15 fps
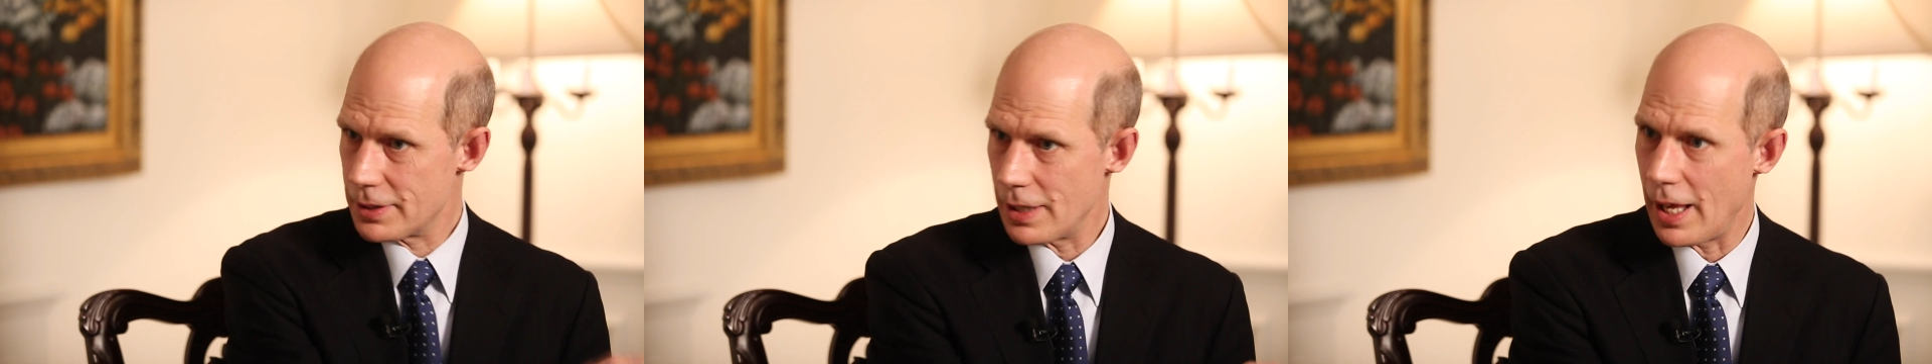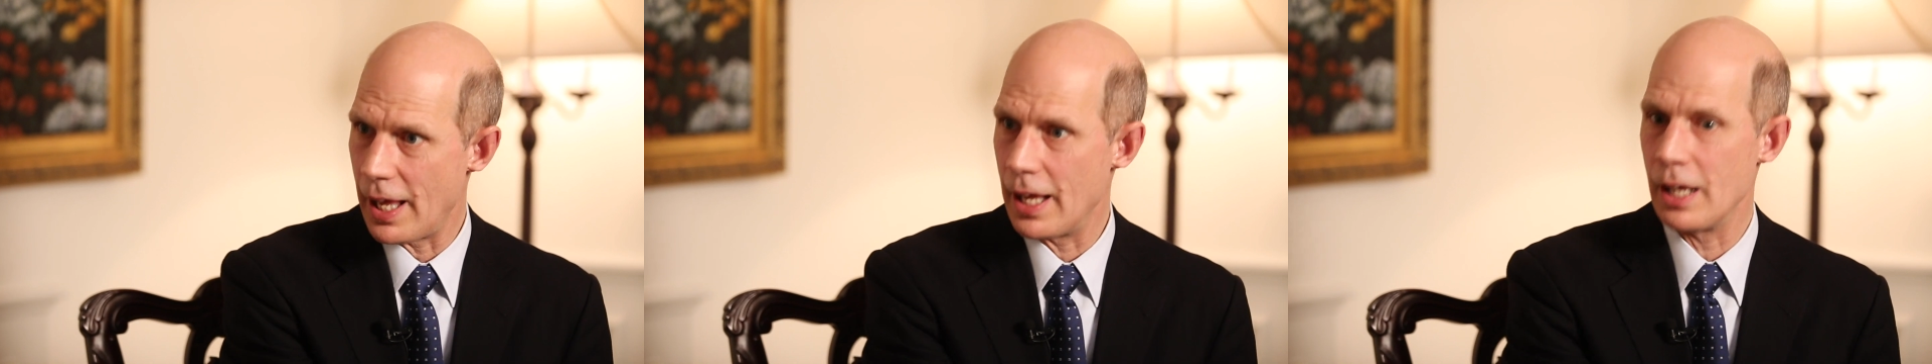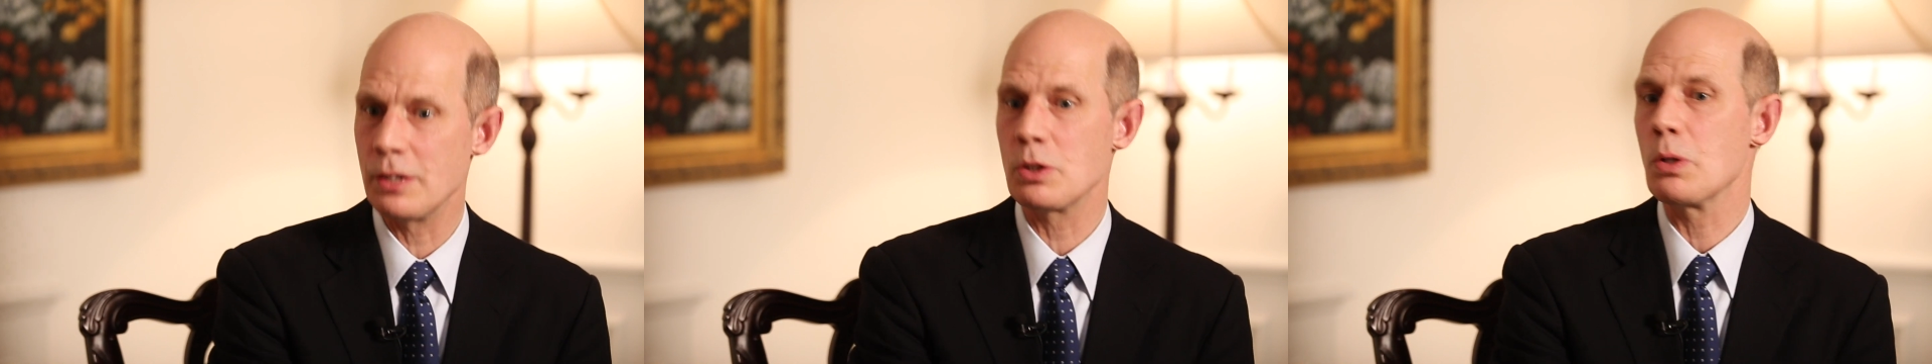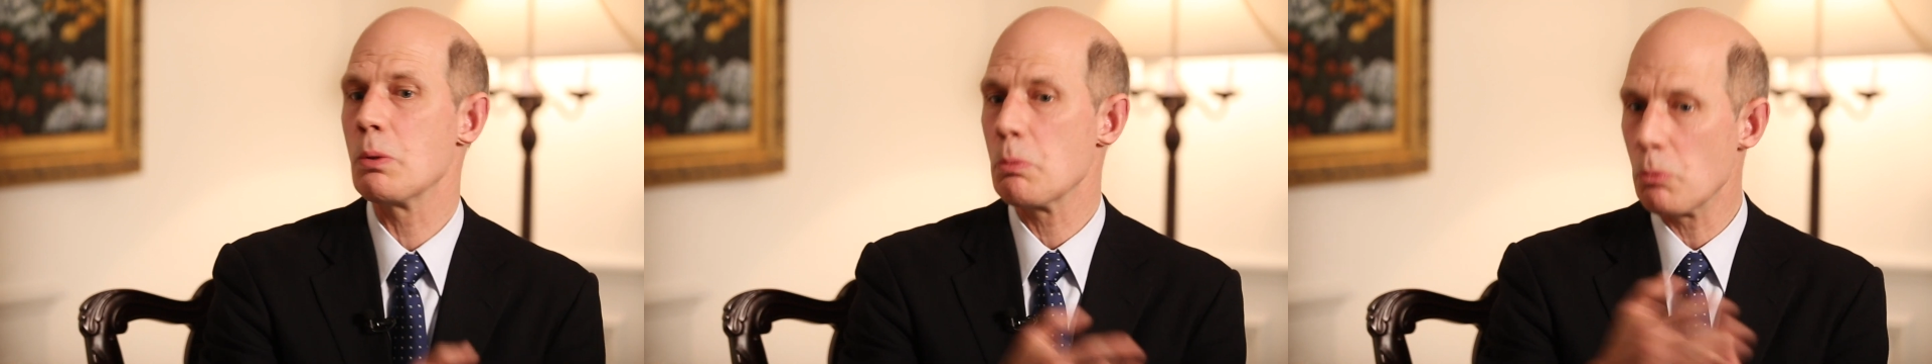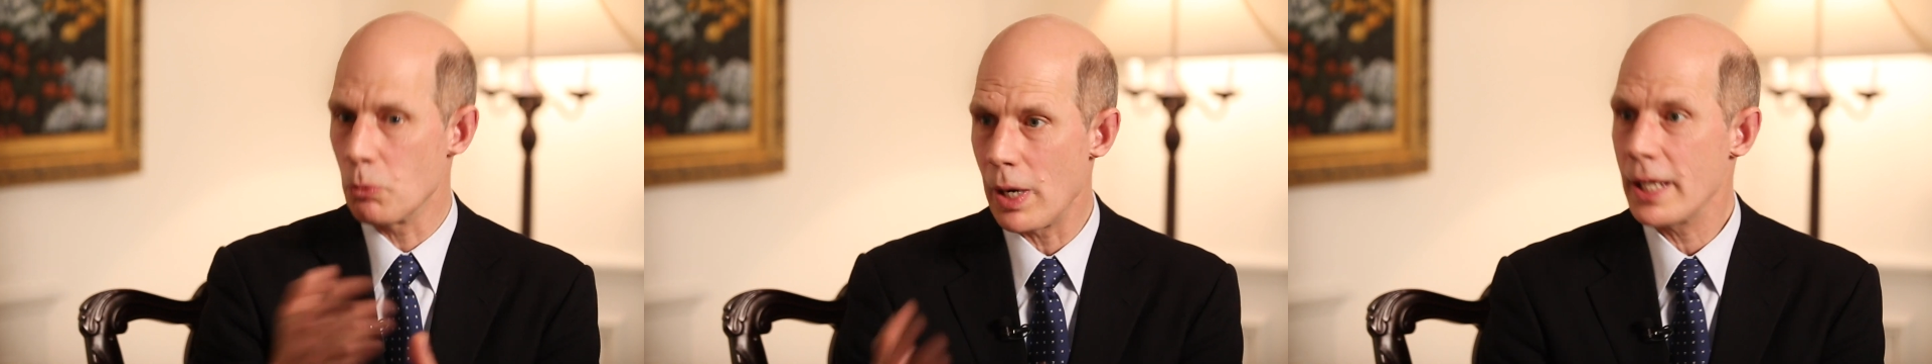and
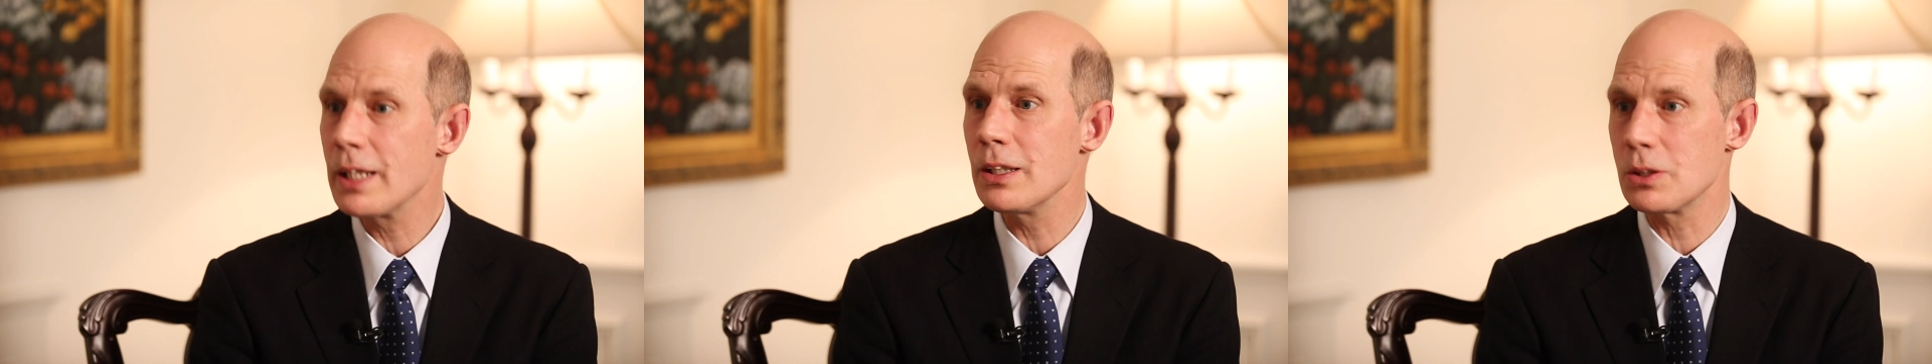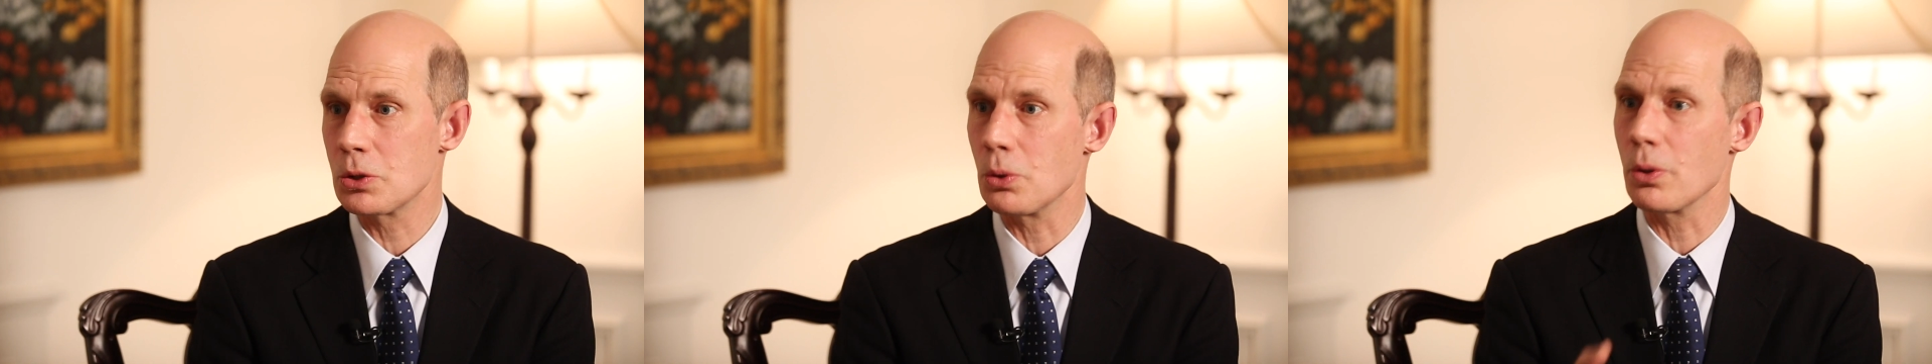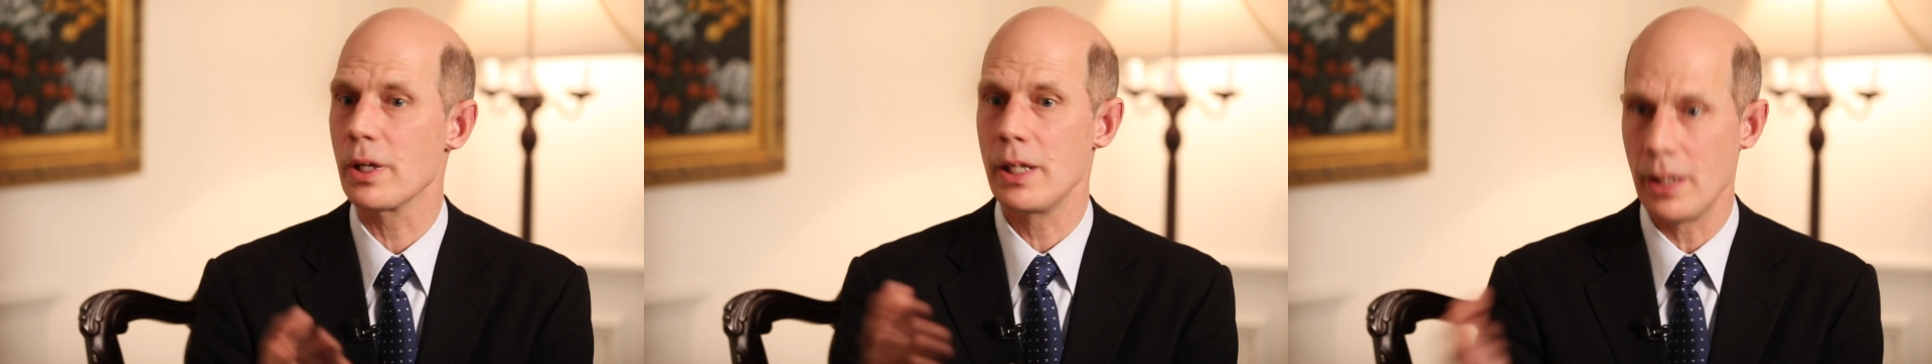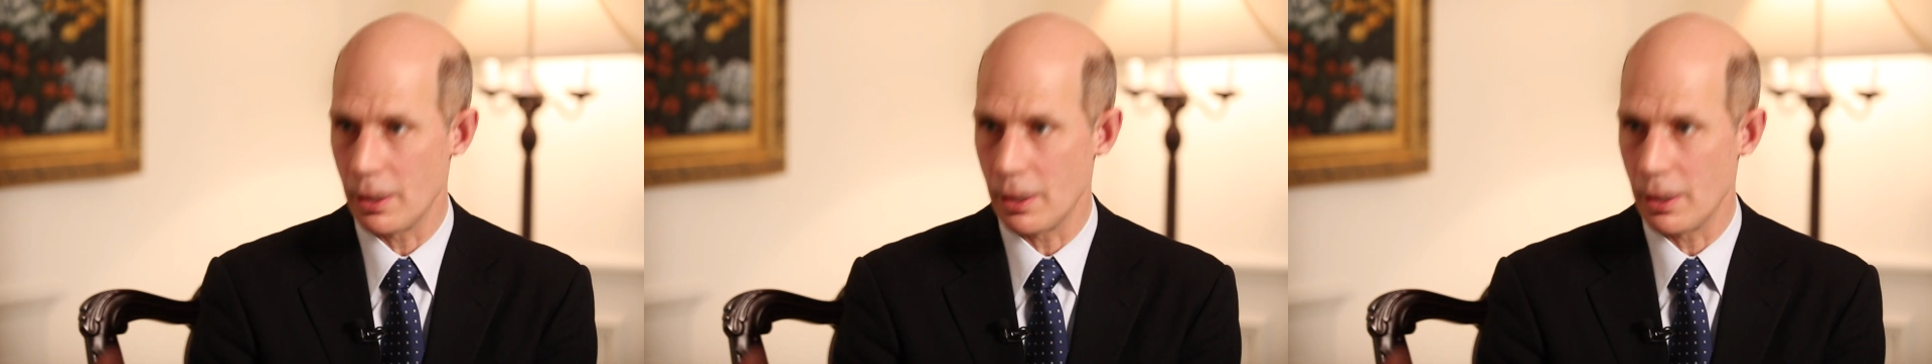regulatory,